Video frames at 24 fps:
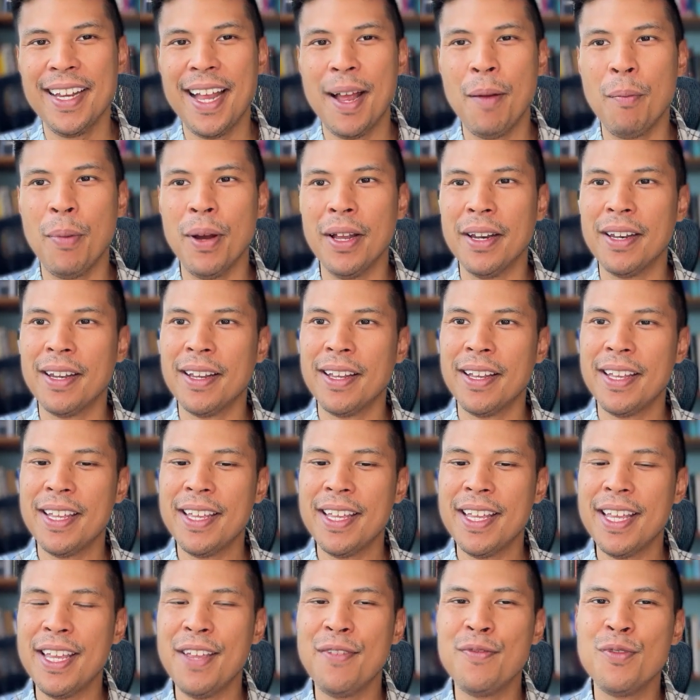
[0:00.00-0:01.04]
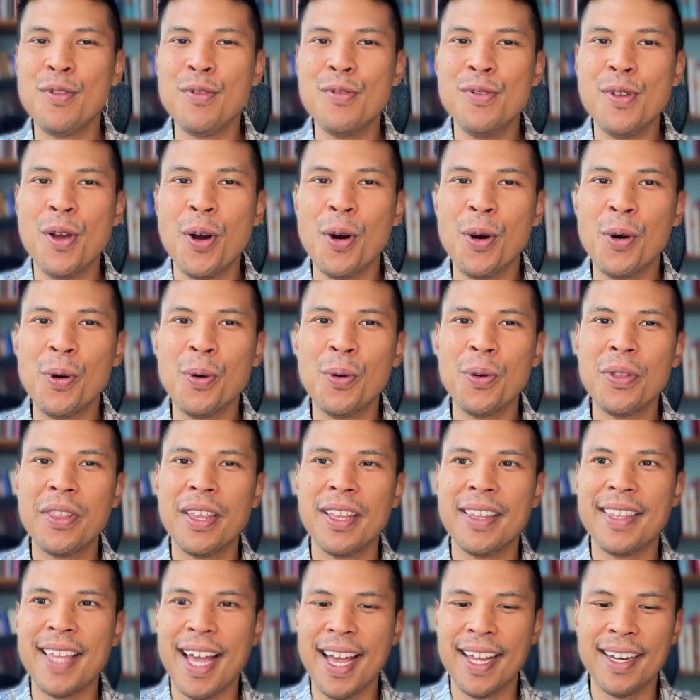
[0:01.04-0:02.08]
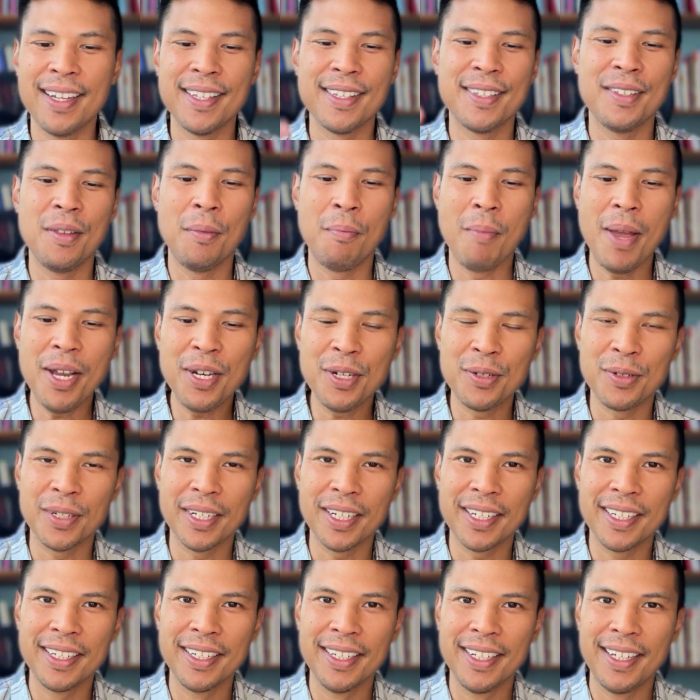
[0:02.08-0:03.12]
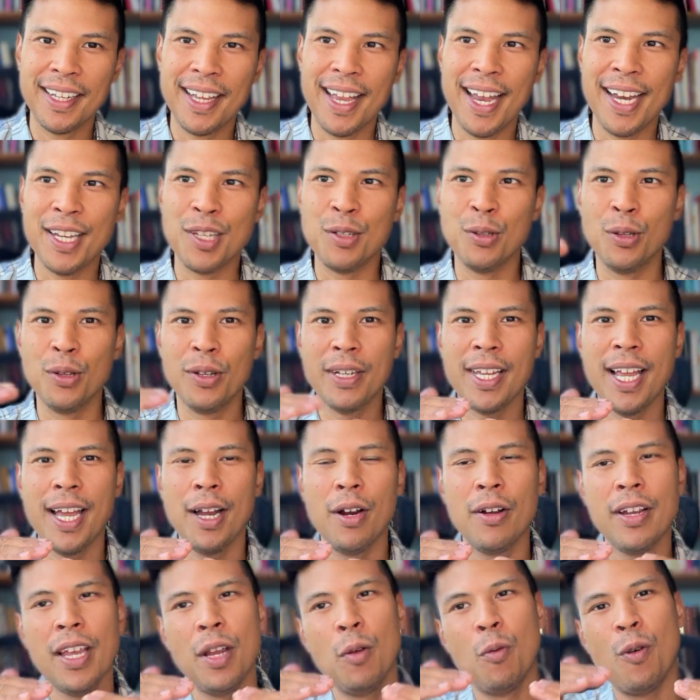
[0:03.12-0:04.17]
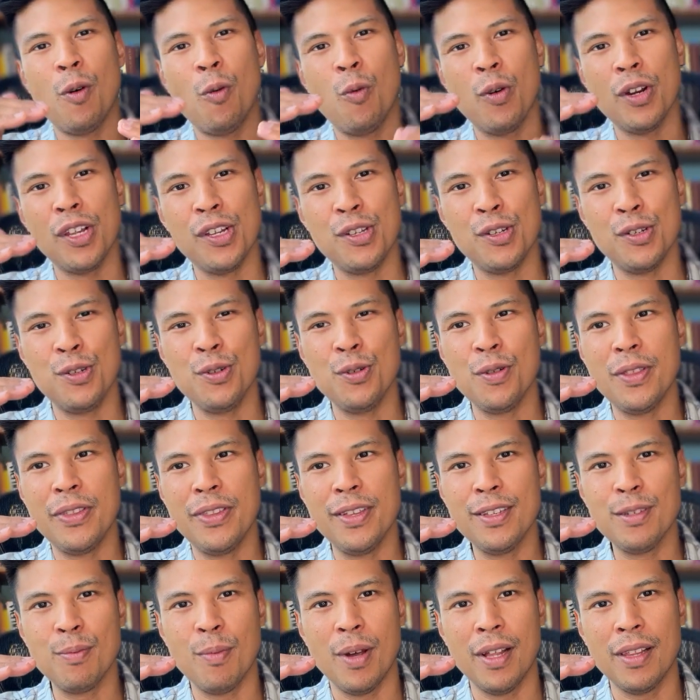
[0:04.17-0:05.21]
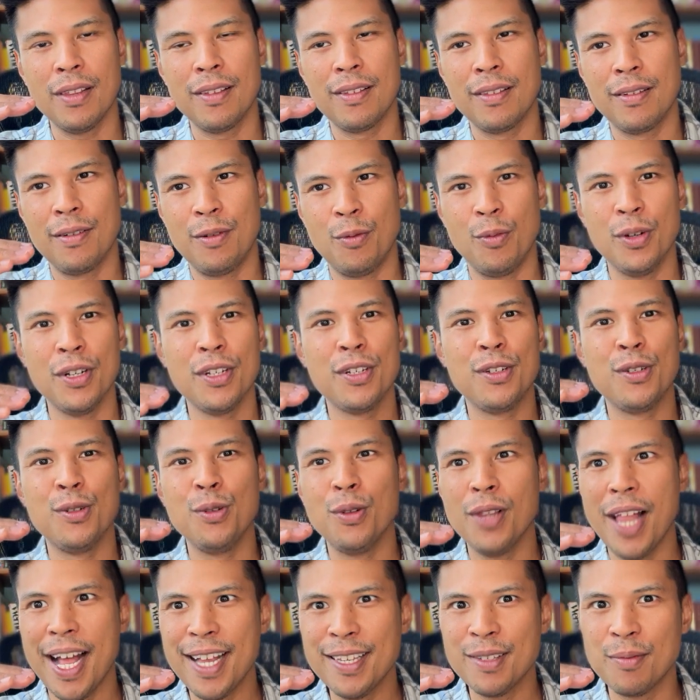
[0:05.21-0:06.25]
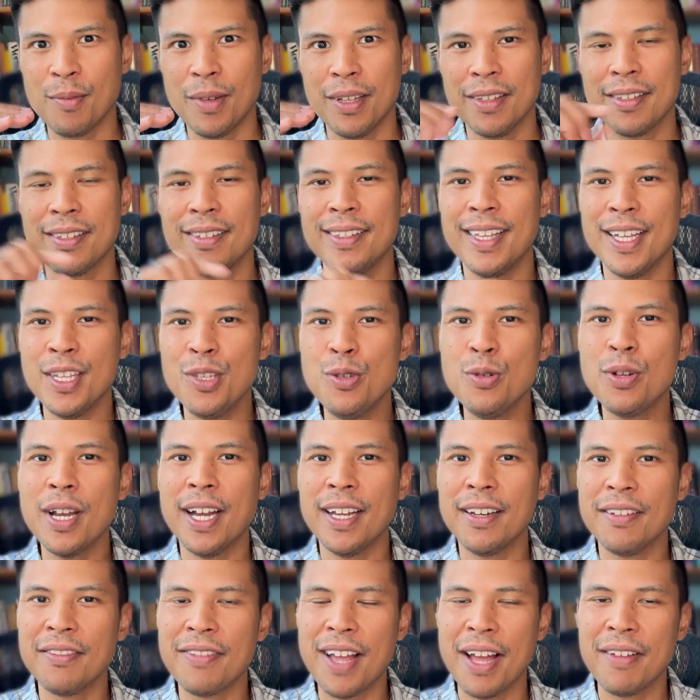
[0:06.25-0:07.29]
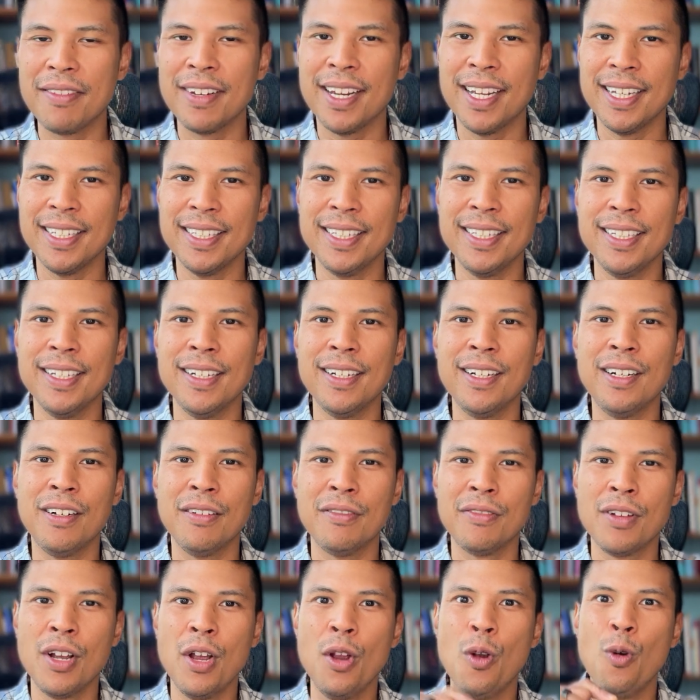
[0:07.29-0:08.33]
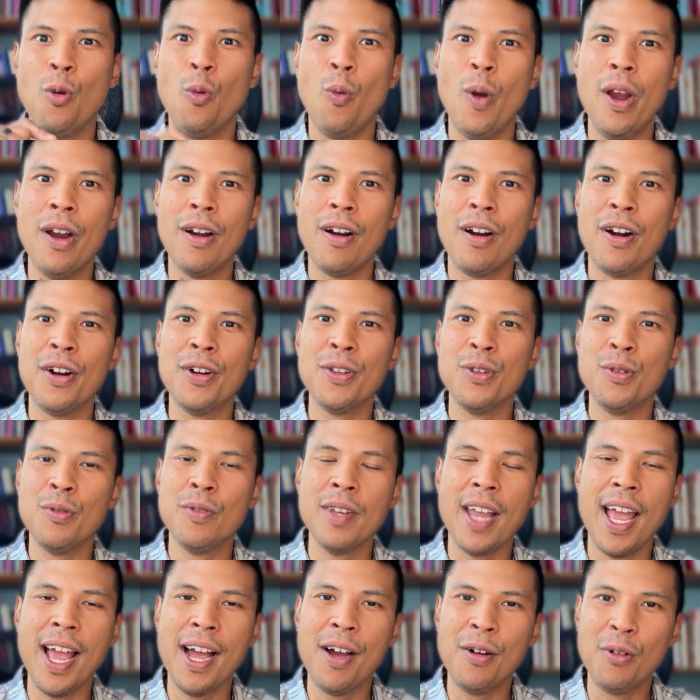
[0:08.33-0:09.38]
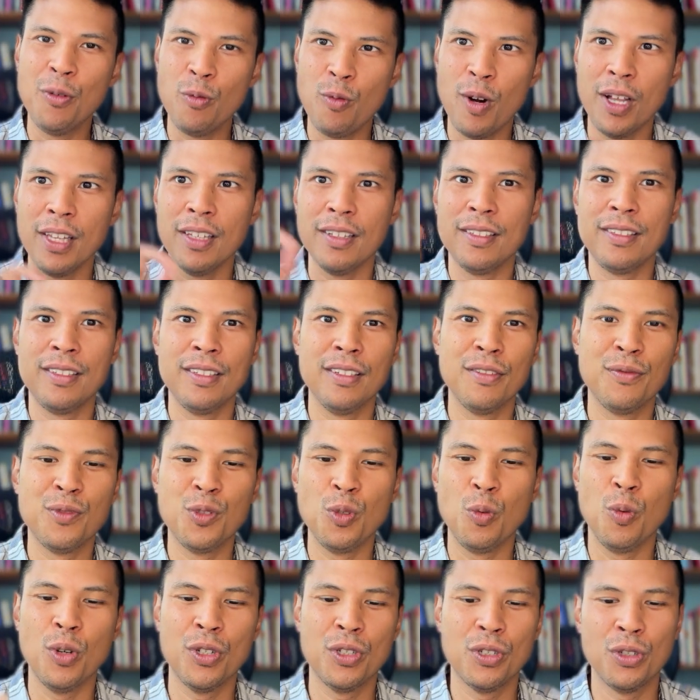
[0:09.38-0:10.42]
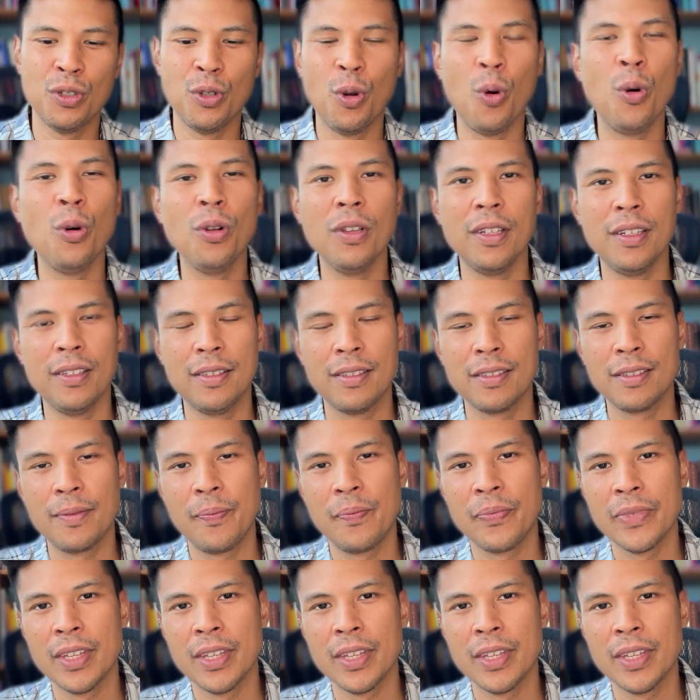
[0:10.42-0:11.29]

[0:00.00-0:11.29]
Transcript: But if you know that that is the metric, and you look at, okay, well, what did you do this month? What did you do last month? Then you kind of have an idea of where are you now relative to what your goal is.